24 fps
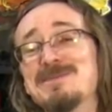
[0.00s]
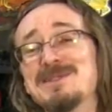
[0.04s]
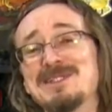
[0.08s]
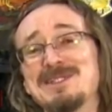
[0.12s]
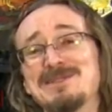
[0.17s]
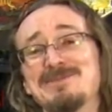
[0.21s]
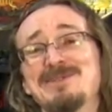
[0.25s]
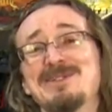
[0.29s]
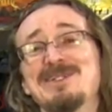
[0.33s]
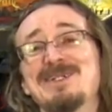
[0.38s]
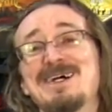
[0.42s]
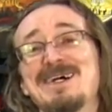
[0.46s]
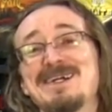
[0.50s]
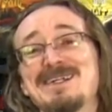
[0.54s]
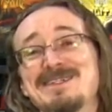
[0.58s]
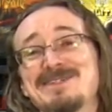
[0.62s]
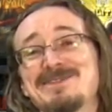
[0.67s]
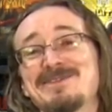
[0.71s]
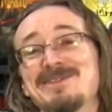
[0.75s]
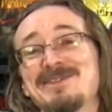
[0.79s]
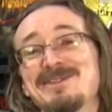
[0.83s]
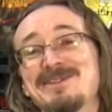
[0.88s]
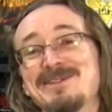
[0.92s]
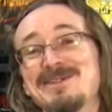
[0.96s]
but to be
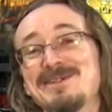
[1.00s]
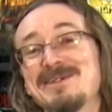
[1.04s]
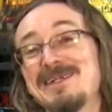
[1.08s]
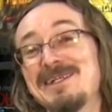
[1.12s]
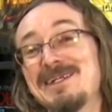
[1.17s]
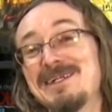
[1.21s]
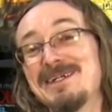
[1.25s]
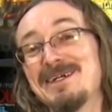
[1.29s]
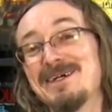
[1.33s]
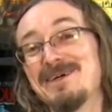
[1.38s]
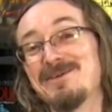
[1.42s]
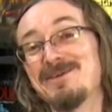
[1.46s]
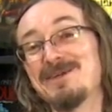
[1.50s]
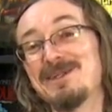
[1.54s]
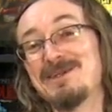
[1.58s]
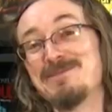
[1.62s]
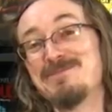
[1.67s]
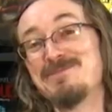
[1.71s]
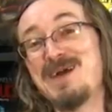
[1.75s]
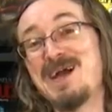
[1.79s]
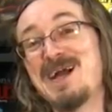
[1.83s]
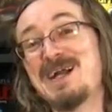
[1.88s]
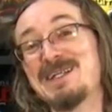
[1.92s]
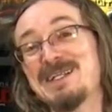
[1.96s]
honest with you, I'm getting uh, really
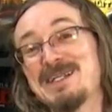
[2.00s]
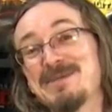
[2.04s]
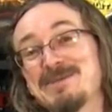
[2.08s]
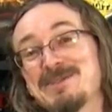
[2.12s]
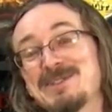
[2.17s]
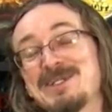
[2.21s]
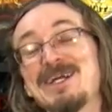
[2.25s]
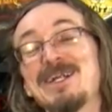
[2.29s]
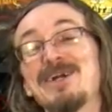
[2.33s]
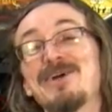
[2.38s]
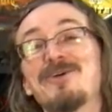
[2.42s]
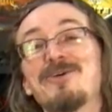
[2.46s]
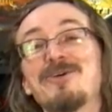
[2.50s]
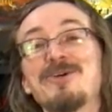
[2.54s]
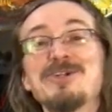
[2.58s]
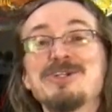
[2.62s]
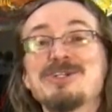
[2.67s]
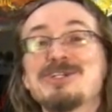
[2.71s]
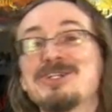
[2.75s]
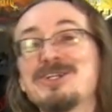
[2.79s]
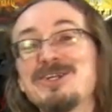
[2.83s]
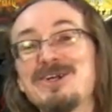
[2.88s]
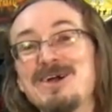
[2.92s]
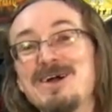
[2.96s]
backed up. It's kind of
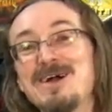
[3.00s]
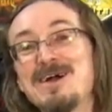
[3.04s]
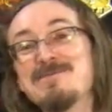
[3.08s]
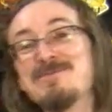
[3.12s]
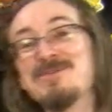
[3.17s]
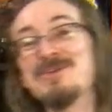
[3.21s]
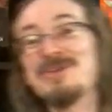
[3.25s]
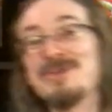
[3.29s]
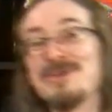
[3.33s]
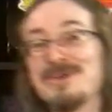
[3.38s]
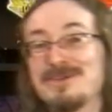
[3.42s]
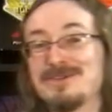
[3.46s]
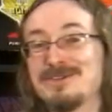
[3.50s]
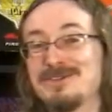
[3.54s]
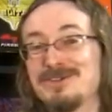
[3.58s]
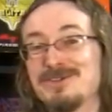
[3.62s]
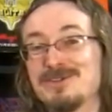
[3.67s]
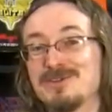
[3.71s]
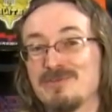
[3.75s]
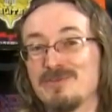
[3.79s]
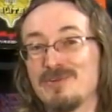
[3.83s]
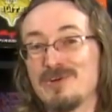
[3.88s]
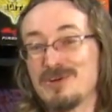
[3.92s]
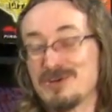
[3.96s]
crunch time here at the
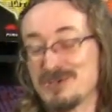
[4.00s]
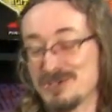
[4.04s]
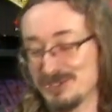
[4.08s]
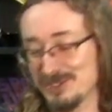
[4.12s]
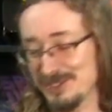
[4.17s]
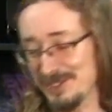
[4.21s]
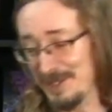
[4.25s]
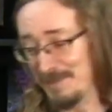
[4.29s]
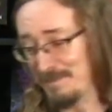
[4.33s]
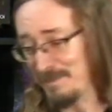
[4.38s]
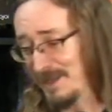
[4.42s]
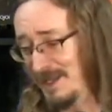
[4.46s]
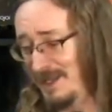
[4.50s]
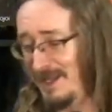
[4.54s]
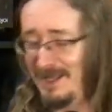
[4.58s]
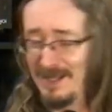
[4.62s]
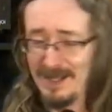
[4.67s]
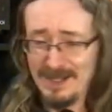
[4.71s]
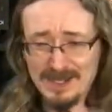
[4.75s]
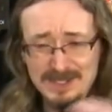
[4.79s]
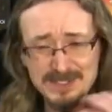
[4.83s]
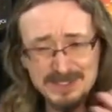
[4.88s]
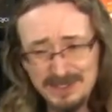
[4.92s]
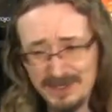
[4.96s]
university.
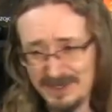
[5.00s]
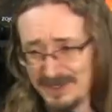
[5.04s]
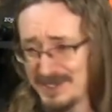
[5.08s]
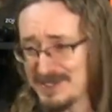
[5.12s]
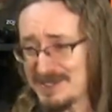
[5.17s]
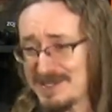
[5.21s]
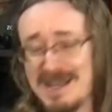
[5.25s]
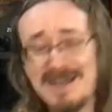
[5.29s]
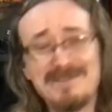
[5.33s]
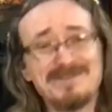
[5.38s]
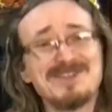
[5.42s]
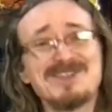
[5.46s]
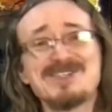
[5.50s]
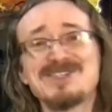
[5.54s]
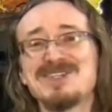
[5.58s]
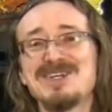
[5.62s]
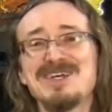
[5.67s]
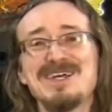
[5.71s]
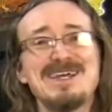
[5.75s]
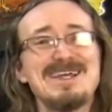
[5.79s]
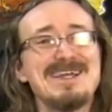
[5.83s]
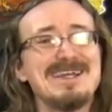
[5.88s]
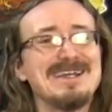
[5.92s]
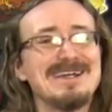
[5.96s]
Uh, so I'll just have to
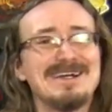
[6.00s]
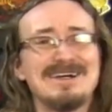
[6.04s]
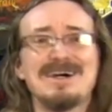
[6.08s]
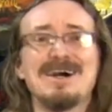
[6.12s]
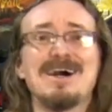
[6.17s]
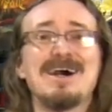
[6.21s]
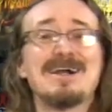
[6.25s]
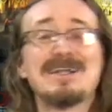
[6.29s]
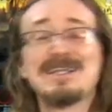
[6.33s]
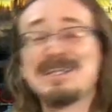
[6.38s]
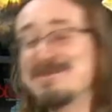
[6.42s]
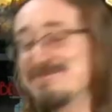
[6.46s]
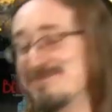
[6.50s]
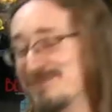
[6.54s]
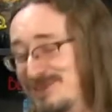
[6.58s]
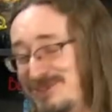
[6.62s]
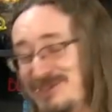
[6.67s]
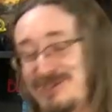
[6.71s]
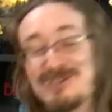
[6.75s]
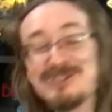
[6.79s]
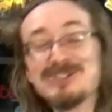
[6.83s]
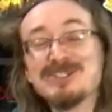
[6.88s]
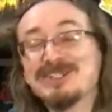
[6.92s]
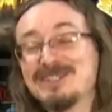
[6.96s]
say uh, I'll keep
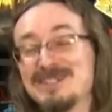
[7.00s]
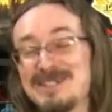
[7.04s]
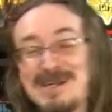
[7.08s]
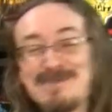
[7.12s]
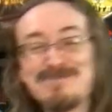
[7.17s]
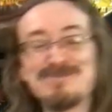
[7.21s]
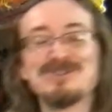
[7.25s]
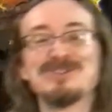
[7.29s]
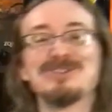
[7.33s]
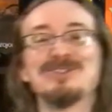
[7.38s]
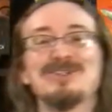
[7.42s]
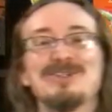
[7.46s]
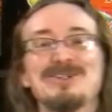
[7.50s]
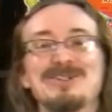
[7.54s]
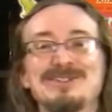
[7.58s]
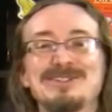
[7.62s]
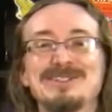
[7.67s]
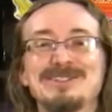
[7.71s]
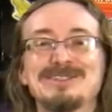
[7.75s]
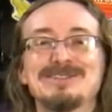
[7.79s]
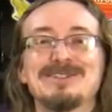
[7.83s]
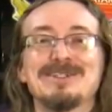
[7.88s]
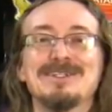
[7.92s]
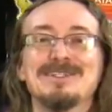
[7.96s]
producing the
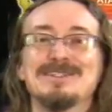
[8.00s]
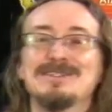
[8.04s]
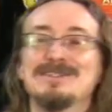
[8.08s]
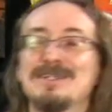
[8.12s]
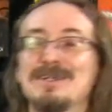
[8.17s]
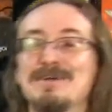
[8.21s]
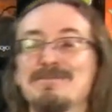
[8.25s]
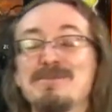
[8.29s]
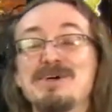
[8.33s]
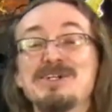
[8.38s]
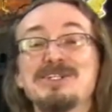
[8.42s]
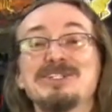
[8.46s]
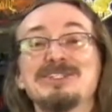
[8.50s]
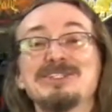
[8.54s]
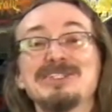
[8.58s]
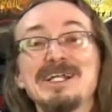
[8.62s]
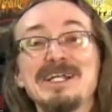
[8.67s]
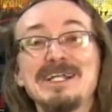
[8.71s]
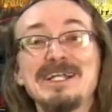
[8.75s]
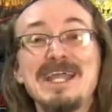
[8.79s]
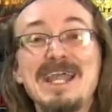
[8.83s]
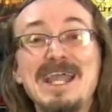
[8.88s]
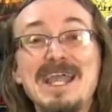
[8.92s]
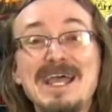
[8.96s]
episodes as, as uh, much as
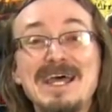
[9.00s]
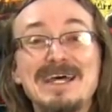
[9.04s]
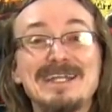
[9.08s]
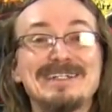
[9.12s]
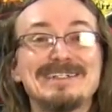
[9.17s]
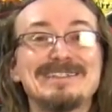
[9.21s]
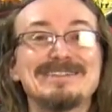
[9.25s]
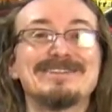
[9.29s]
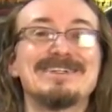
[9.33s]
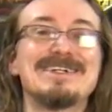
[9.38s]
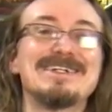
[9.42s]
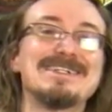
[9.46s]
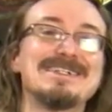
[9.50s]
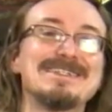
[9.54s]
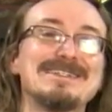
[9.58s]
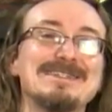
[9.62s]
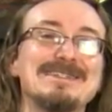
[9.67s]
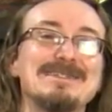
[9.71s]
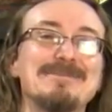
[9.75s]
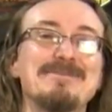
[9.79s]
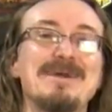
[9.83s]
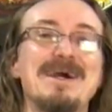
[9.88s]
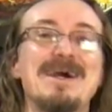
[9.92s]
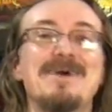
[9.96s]
I can to try to
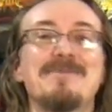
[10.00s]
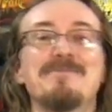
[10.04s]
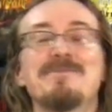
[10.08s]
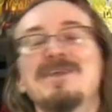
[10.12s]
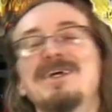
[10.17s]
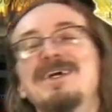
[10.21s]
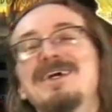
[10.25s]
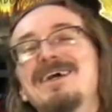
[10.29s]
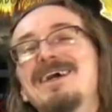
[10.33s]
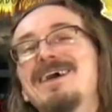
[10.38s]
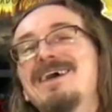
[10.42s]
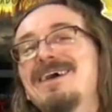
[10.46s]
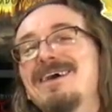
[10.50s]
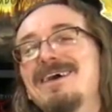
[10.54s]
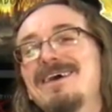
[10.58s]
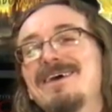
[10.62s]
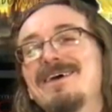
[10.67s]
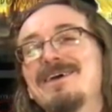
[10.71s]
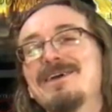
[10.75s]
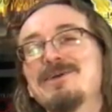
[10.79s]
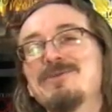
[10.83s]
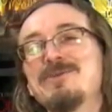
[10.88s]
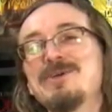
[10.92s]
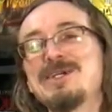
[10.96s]
get them out
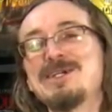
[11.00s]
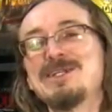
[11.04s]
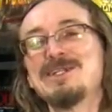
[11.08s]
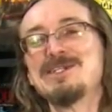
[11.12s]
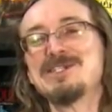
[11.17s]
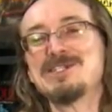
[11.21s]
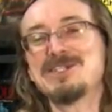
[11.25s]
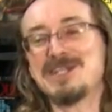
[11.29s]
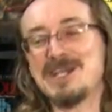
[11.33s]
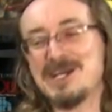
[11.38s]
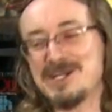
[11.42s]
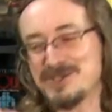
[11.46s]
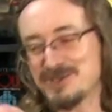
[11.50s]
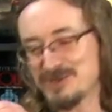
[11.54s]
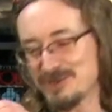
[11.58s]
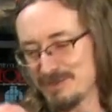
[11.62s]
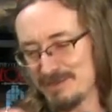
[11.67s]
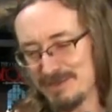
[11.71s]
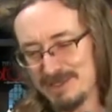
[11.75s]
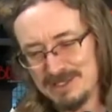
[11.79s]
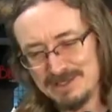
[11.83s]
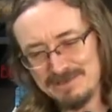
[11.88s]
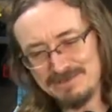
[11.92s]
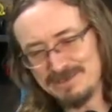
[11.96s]
on a weekly schedule.
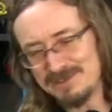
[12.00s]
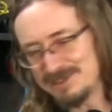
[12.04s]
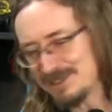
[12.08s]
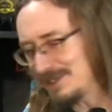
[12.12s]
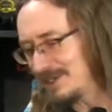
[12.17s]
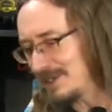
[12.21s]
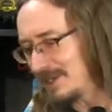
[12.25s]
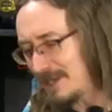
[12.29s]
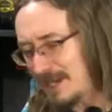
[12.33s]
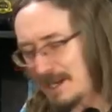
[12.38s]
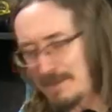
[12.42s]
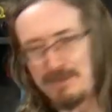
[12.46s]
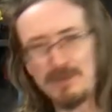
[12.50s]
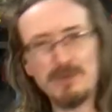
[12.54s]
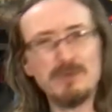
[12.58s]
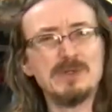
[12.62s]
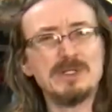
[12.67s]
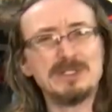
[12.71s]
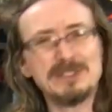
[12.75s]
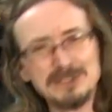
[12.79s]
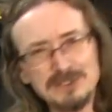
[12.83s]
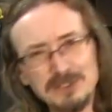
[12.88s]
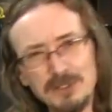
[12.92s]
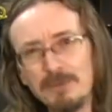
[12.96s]
But if you see a couple
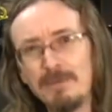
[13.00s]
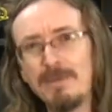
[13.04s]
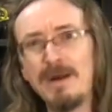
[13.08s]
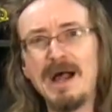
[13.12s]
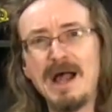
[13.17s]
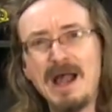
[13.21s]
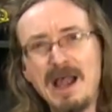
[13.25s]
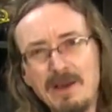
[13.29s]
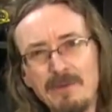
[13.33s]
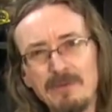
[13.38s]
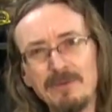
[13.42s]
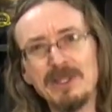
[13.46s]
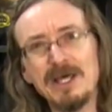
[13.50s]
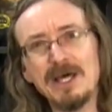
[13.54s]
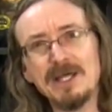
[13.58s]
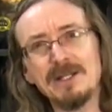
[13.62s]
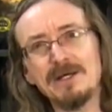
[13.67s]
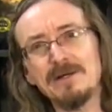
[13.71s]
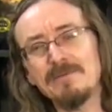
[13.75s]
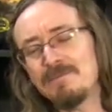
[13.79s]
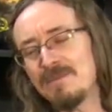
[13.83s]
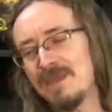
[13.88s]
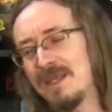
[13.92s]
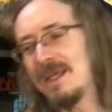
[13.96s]
weeks go by without
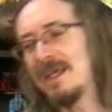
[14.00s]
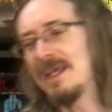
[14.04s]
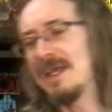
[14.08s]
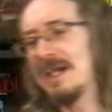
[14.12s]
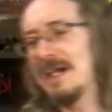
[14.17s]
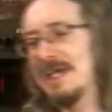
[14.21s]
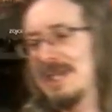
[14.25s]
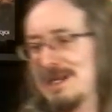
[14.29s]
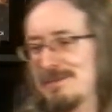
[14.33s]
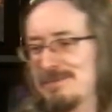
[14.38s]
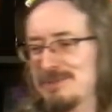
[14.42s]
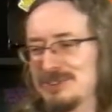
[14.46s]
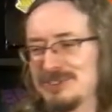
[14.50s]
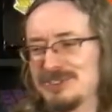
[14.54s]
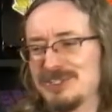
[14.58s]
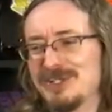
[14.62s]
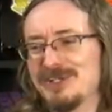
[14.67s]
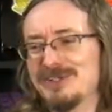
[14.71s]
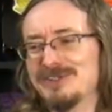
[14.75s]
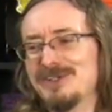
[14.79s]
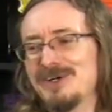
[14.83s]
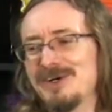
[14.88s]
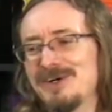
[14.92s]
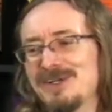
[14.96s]
a, an
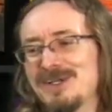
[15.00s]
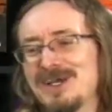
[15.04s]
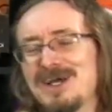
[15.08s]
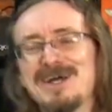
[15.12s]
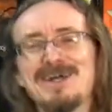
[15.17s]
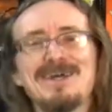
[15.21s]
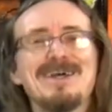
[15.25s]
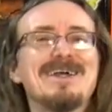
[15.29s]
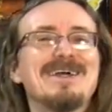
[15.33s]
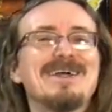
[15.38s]
episode, don't, uh,